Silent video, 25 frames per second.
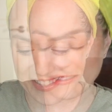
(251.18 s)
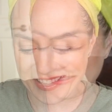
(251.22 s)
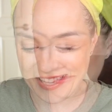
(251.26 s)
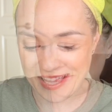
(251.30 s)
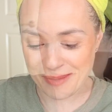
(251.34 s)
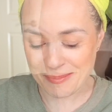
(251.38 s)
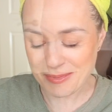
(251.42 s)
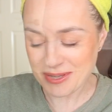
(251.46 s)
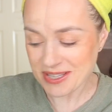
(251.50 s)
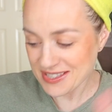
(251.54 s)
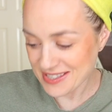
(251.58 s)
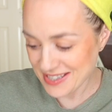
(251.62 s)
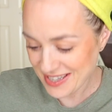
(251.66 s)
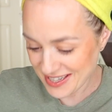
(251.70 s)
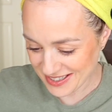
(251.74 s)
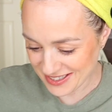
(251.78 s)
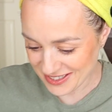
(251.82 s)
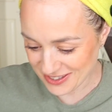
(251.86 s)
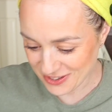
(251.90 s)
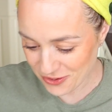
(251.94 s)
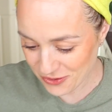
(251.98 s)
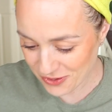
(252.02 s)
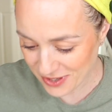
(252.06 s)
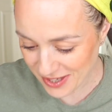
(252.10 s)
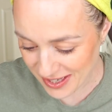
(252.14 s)
I'm
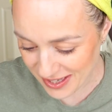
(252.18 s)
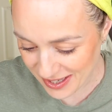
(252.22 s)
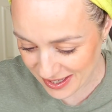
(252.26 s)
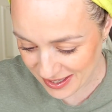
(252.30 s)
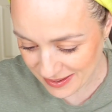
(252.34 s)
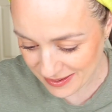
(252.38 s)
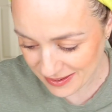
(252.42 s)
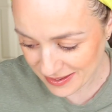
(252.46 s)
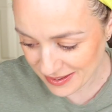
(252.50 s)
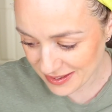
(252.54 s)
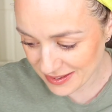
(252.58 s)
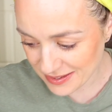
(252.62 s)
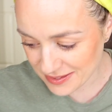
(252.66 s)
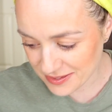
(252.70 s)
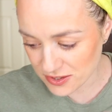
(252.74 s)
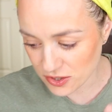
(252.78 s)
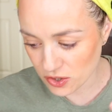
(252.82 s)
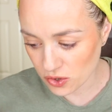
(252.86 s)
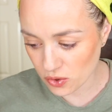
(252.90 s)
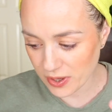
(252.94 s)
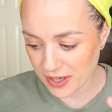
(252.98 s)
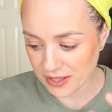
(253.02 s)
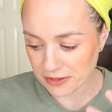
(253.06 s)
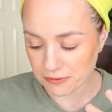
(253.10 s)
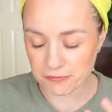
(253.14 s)
excited. Okay,
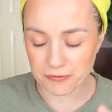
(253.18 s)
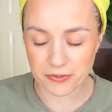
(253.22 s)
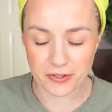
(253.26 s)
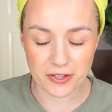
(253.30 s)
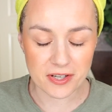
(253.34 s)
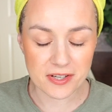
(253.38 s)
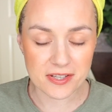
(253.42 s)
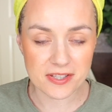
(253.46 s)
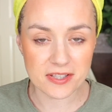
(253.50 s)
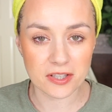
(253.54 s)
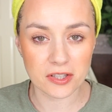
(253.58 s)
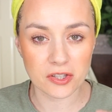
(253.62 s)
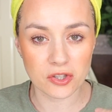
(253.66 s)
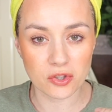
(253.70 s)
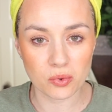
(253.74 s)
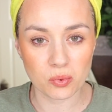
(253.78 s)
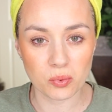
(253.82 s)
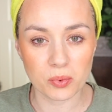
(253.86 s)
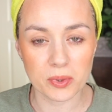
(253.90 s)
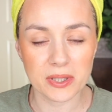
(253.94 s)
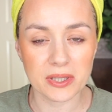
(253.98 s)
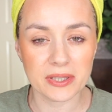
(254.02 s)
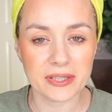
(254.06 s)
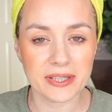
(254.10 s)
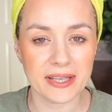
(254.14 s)
so at first you
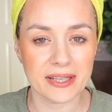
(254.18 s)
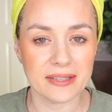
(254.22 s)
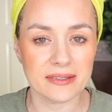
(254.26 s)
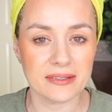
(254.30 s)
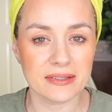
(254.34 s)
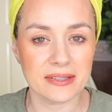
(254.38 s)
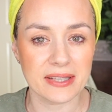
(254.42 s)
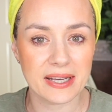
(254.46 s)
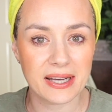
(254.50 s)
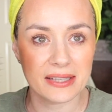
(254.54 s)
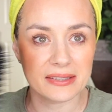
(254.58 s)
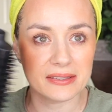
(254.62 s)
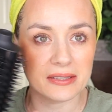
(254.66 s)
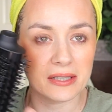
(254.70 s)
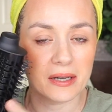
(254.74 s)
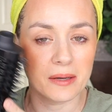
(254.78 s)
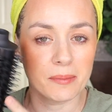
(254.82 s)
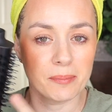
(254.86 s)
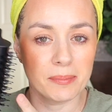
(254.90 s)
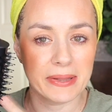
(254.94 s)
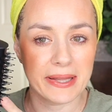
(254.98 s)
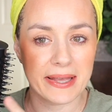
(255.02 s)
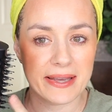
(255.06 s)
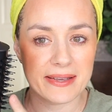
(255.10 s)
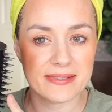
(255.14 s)
will get that
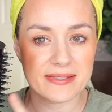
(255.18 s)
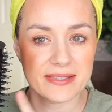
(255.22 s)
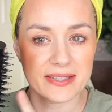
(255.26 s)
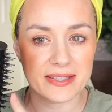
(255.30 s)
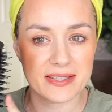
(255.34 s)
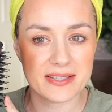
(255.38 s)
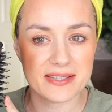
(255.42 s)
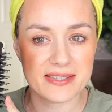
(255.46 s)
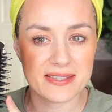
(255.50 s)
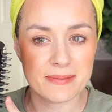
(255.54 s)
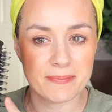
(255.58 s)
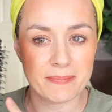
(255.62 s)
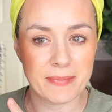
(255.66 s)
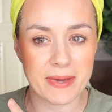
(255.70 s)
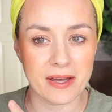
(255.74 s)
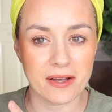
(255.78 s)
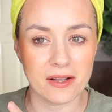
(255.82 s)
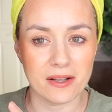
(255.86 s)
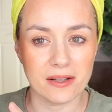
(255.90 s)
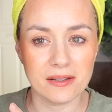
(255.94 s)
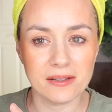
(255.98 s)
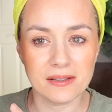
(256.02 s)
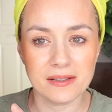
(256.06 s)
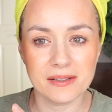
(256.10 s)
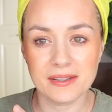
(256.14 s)
plasticky
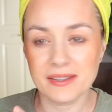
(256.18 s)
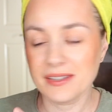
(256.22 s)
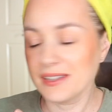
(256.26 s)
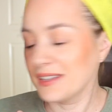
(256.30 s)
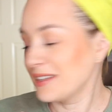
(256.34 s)
smell.